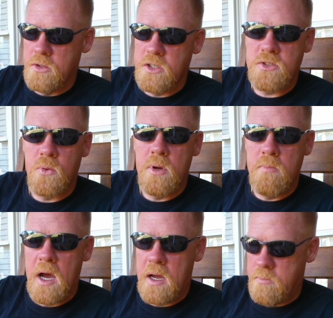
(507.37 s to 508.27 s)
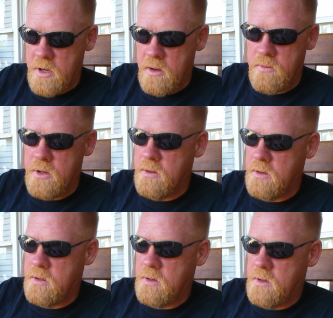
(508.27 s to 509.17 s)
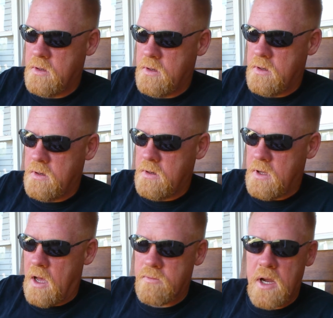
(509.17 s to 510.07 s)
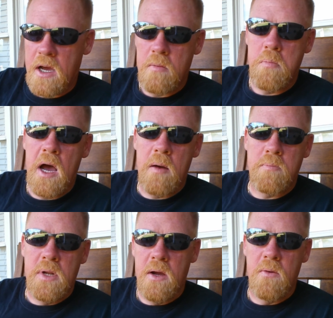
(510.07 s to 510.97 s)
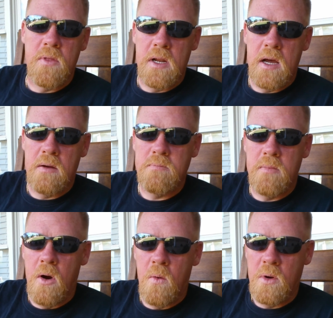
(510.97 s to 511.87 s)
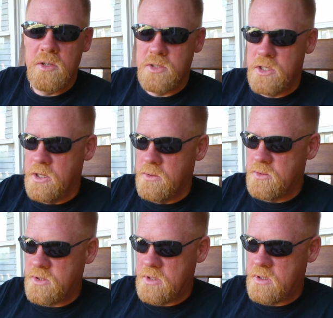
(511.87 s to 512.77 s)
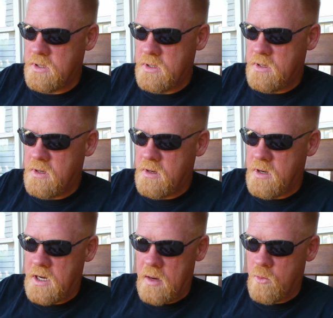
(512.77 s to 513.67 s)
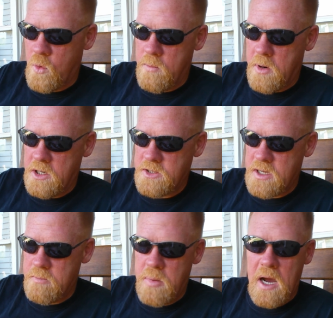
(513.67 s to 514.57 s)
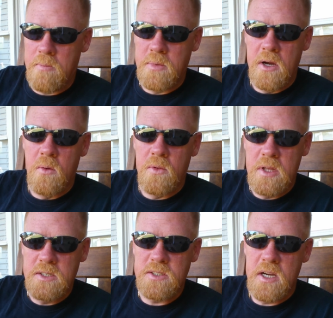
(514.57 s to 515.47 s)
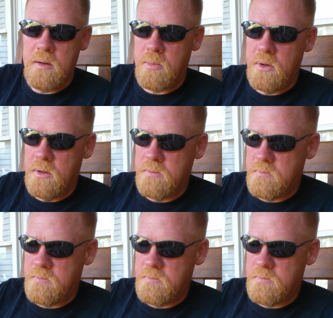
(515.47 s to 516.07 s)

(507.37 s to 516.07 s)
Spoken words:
just remind me of you. I've got a pipe nail that I always use, and I'm going to replace that pipe nail with this tamper.